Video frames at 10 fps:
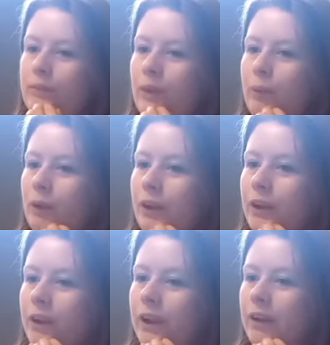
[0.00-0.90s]
My
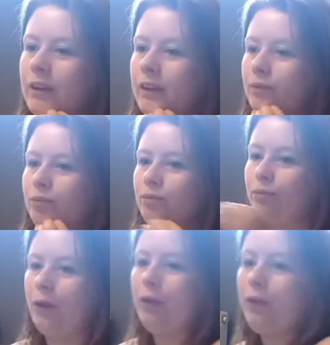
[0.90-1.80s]
goodness,
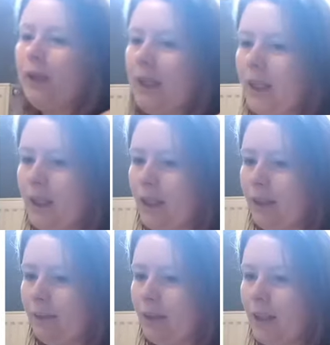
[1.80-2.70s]
my three
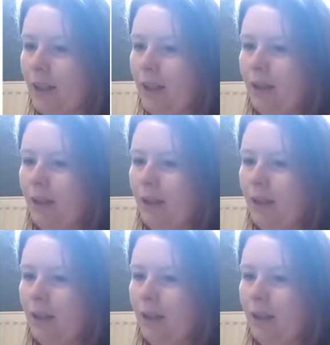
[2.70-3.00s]
glittery